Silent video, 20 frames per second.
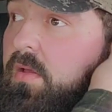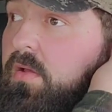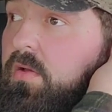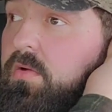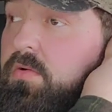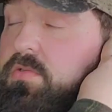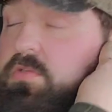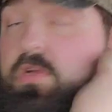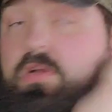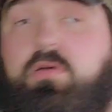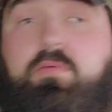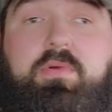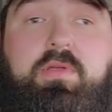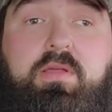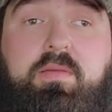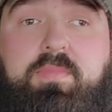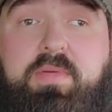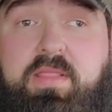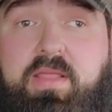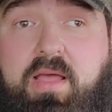who's going to
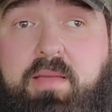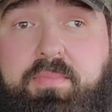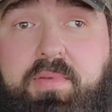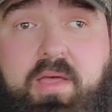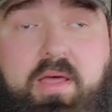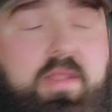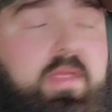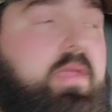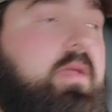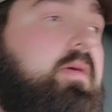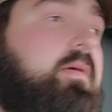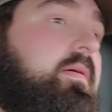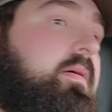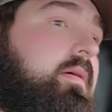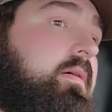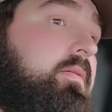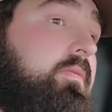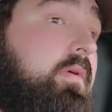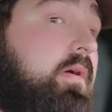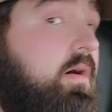really be that petty?
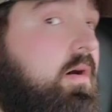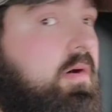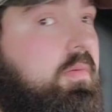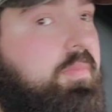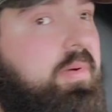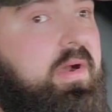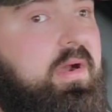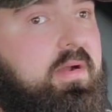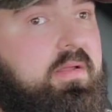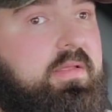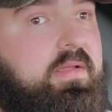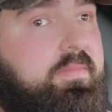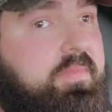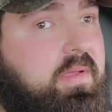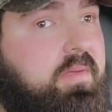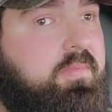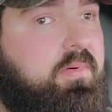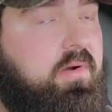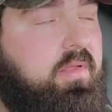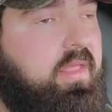Well, apparently
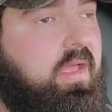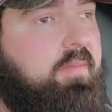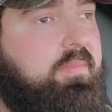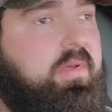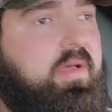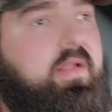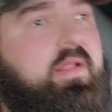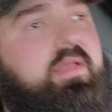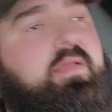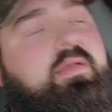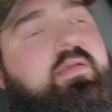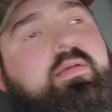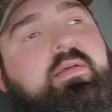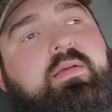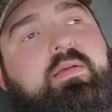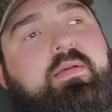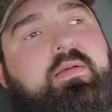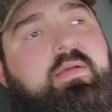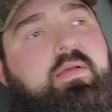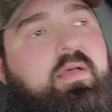people are that petty.
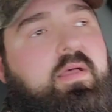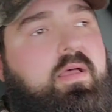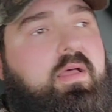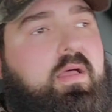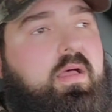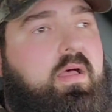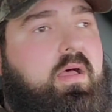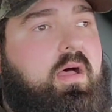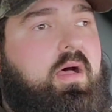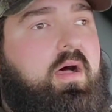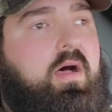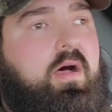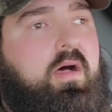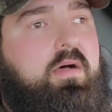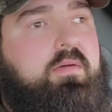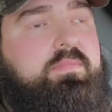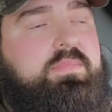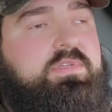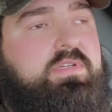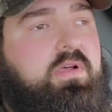
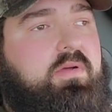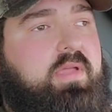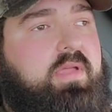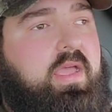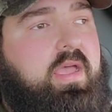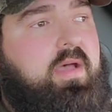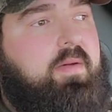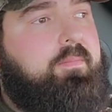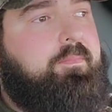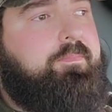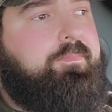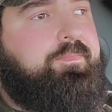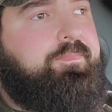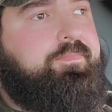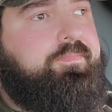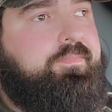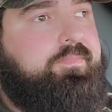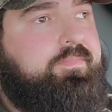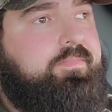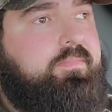So yeah,
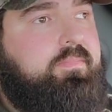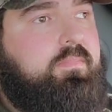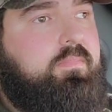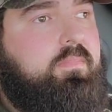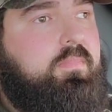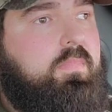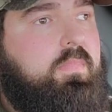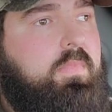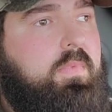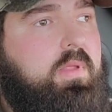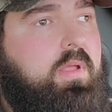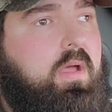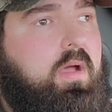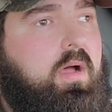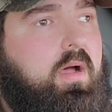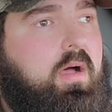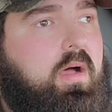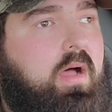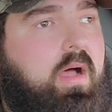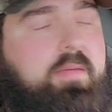
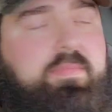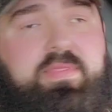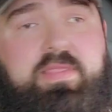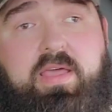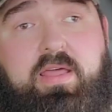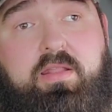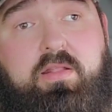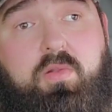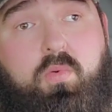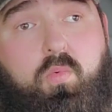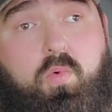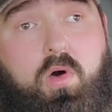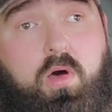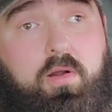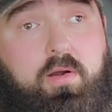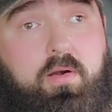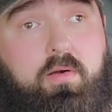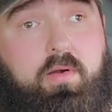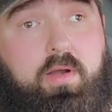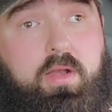I'm dead in the
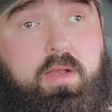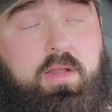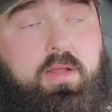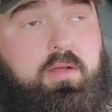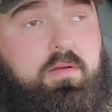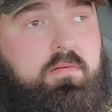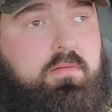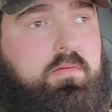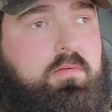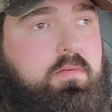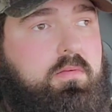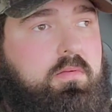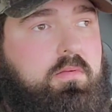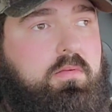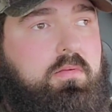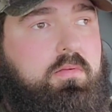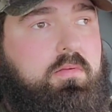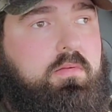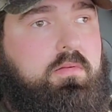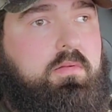water right now.
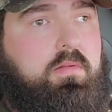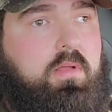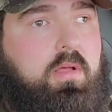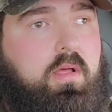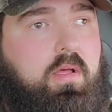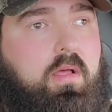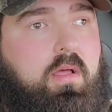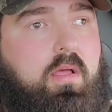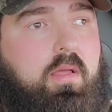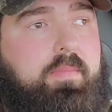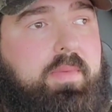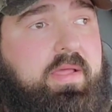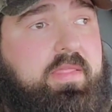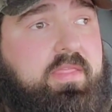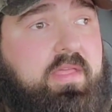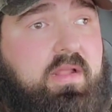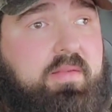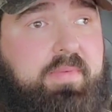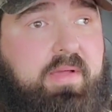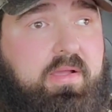Am I
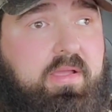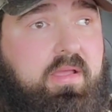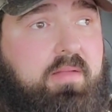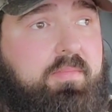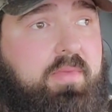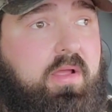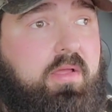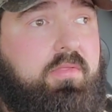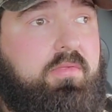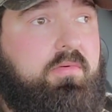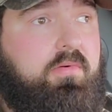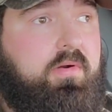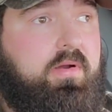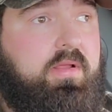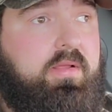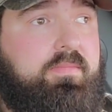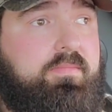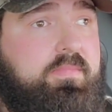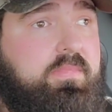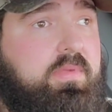thinking about getting my
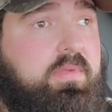authority?